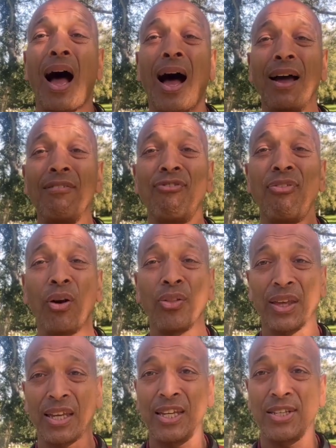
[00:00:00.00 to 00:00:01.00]
I follow
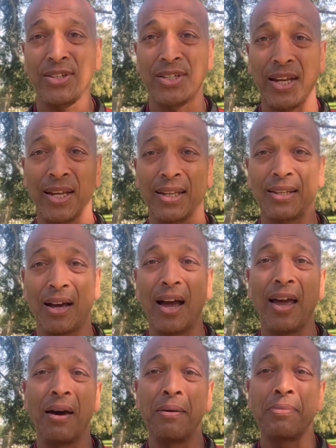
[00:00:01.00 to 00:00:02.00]
the ketogenic
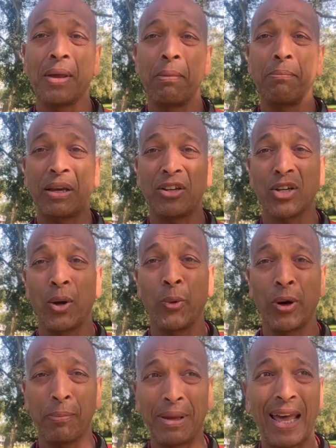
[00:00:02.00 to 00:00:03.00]
diet because I
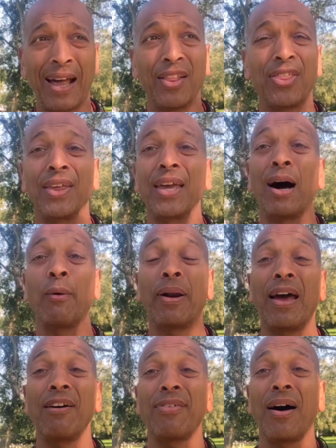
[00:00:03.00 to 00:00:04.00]
want to be healthy. I want
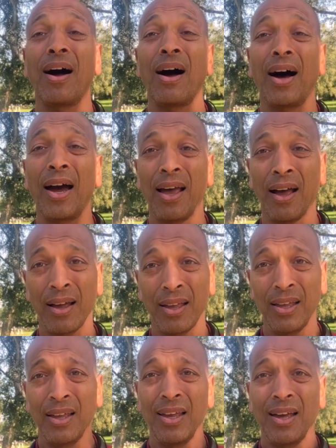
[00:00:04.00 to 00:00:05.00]
to have a higher
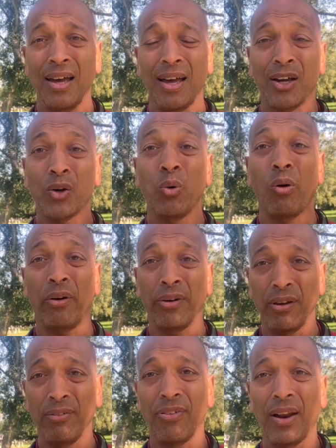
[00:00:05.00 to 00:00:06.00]

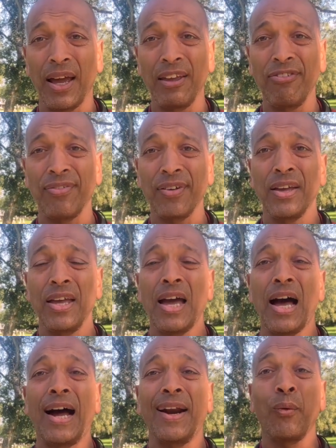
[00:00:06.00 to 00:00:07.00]
quality of life.
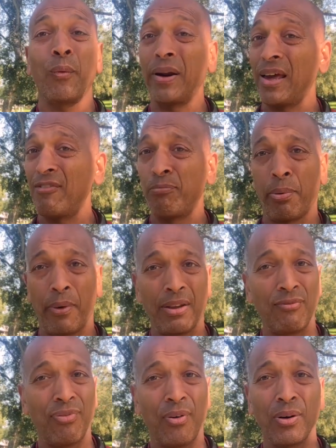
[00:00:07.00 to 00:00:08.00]
I don't want to have
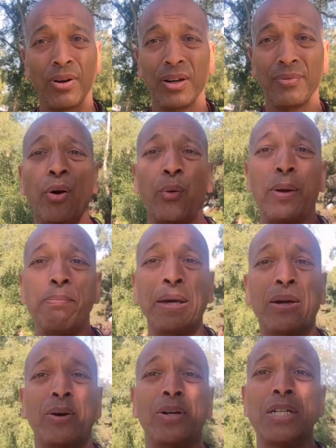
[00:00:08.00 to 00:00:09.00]
brain fog. I follow it
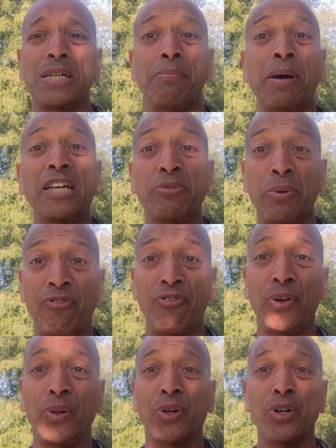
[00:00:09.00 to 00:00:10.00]
because it makes me
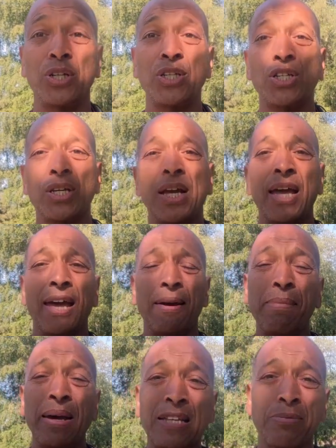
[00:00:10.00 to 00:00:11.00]
feel good. It
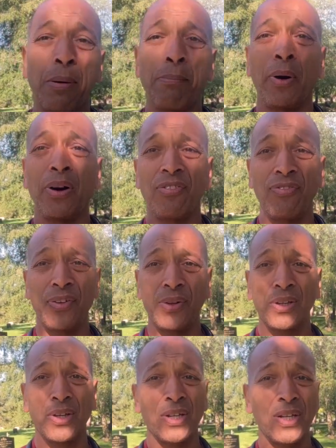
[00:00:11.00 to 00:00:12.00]
makes my body feel
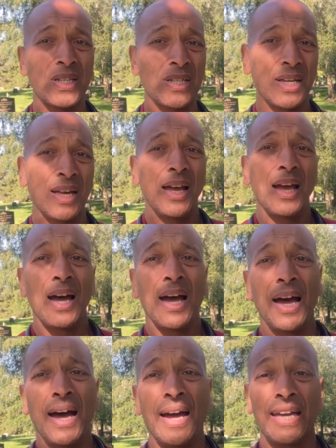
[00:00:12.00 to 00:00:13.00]
good.
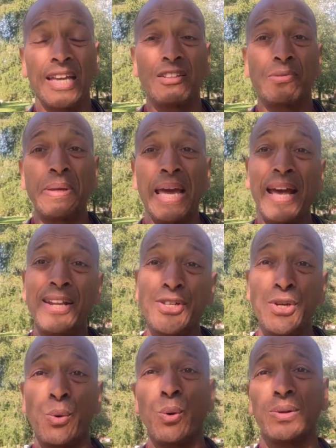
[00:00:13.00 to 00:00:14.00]
It gives me
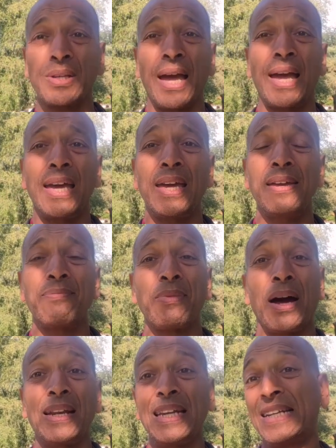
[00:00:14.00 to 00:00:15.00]
energy all day.
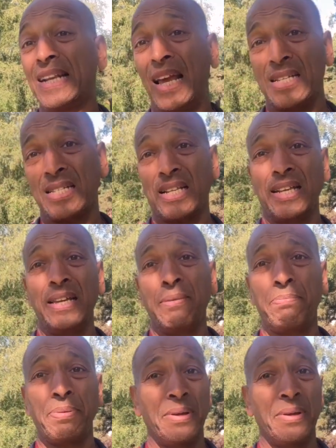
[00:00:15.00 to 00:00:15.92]
I need less sleep.